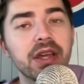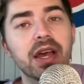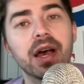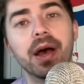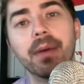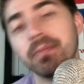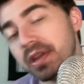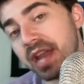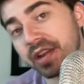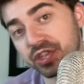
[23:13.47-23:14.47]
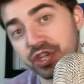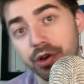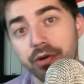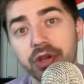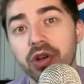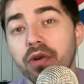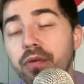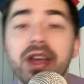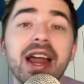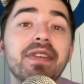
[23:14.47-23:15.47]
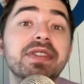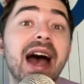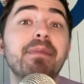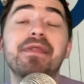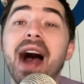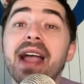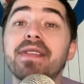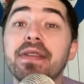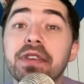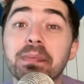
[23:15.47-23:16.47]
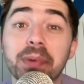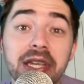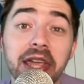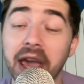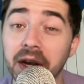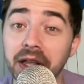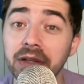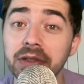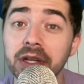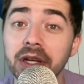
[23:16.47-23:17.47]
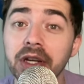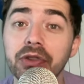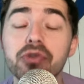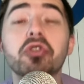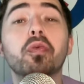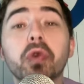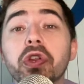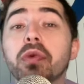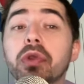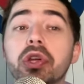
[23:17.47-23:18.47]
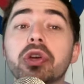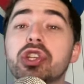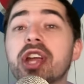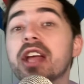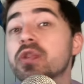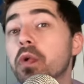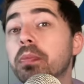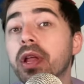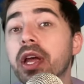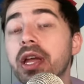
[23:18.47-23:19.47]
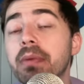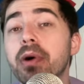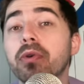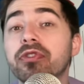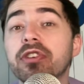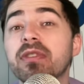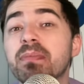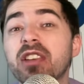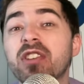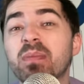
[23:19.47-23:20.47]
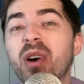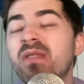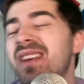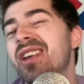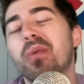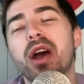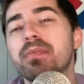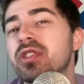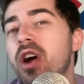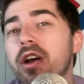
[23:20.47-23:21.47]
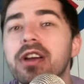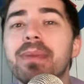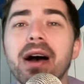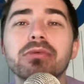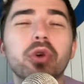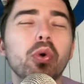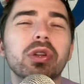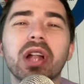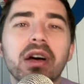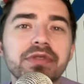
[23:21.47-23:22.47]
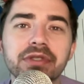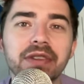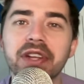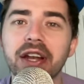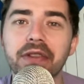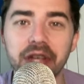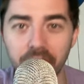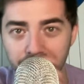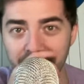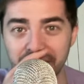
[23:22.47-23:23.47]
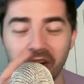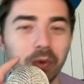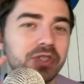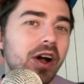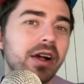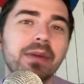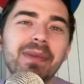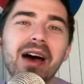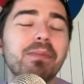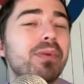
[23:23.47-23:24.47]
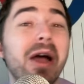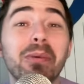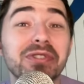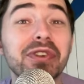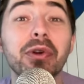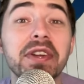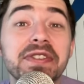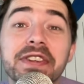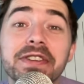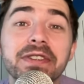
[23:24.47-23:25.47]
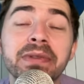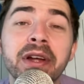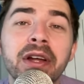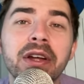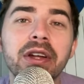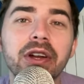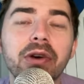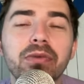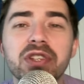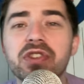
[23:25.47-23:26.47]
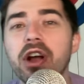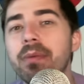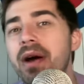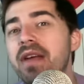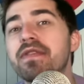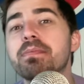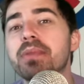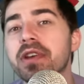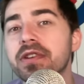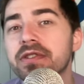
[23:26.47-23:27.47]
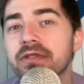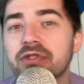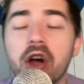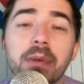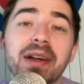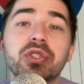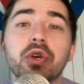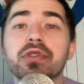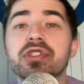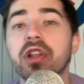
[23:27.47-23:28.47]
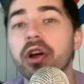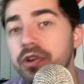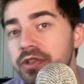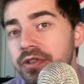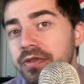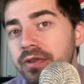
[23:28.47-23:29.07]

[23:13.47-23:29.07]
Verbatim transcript: Um, and next year, you know, if we could have a top five MVP candidate, there's a really really good chance we'll play postseason baseball. I don't want to be talking about Gold Gloves at the end of the year. If that's all we're talking about, probably wasn't a great season. You know, let's talk about MVPs. Let's talk about Silver Sluggers.